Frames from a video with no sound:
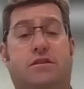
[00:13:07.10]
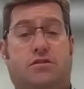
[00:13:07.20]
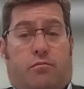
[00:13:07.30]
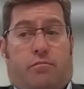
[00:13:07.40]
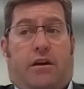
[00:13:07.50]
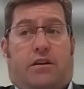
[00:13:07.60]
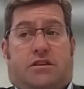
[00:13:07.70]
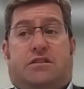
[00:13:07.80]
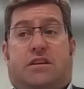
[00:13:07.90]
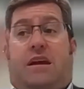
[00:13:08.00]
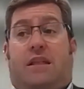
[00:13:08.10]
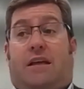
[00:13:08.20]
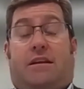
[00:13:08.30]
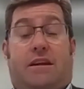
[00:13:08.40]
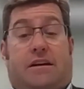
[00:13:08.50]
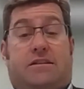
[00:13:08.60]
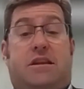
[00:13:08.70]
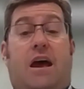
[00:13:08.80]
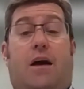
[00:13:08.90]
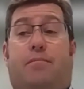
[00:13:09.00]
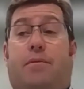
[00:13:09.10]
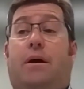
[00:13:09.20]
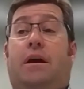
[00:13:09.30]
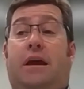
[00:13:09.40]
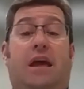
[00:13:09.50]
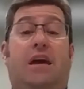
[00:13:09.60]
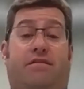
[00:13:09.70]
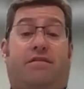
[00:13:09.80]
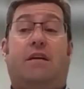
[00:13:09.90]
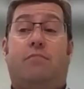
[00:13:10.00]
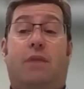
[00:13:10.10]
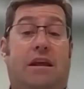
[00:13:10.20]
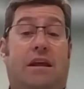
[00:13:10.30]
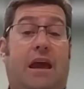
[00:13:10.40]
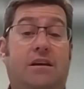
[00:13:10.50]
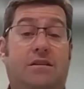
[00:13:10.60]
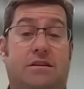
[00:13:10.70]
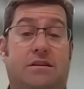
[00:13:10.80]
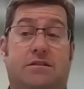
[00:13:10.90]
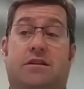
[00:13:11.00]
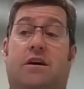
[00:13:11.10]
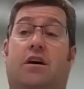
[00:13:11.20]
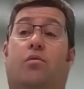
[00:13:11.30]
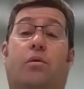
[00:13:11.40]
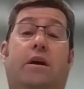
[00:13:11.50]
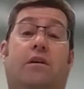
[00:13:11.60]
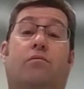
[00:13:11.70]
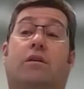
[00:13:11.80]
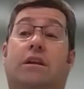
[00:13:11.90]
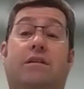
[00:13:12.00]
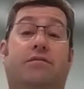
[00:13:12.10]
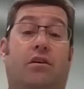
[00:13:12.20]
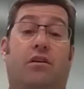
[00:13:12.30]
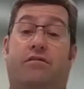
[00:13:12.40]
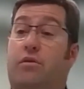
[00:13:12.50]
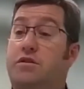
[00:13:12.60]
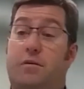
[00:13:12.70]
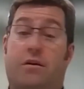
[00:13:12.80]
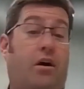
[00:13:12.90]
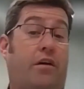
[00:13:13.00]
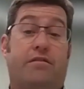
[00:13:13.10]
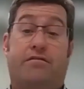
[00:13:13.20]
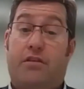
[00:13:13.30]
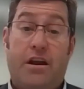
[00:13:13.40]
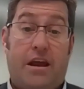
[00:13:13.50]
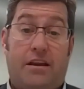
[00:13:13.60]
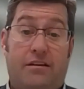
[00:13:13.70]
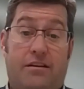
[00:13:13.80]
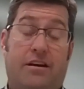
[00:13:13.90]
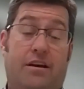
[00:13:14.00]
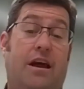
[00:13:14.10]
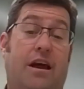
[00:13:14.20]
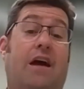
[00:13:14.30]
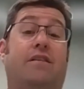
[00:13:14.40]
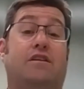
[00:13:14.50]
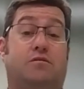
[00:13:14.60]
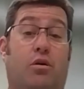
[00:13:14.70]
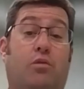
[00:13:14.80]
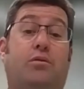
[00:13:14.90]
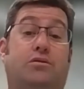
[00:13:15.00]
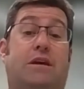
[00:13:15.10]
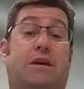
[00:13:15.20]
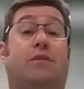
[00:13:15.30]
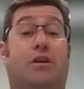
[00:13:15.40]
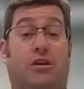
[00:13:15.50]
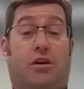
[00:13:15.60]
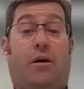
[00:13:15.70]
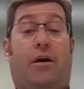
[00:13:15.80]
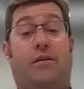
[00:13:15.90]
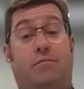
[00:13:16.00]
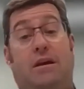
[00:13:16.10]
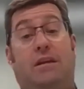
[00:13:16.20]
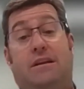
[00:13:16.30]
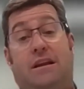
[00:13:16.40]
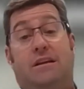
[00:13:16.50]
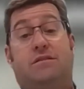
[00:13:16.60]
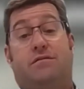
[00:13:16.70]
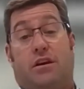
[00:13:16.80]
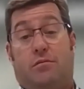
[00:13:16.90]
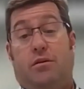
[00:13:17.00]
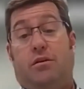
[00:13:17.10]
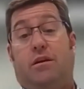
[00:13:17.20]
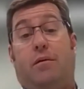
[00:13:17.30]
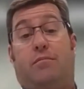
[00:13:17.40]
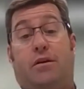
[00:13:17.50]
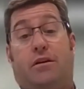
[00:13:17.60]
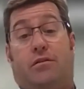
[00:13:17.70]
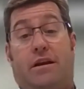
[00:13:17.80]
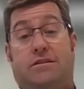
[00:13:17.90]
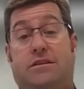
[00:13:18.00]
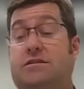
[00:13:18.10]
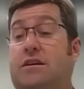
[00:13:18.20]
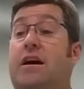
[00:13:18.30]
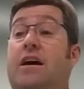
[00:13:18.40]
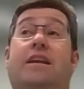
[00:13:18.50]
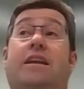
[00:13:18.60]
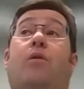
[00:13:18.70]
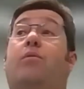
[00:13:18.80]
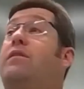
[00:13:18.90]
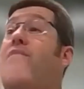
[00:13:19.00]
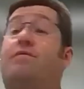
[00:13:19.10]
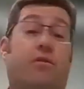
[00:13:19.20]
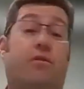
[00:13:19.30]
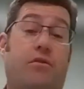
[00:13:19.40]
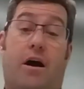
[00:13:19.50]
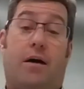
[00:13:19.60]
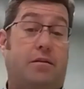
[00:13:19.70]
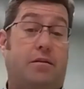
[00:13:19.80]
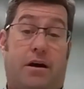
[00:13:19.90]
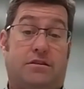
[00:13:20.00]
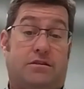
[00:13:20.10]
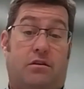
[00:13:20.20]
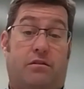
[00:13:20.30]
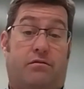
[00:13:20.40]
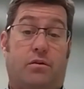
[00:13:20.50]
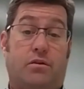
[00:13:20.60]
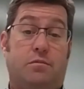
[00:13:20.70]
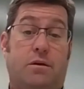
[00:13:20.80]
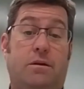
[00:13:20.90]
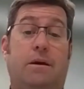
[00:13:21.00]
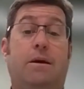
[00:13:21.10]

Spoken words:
So Mayor, to take that the next step, if in many cases we can relieve law enforcement on the front end and this mobile team can go out and meet the needs of the community member in crisis, now we have further optimized law enforcement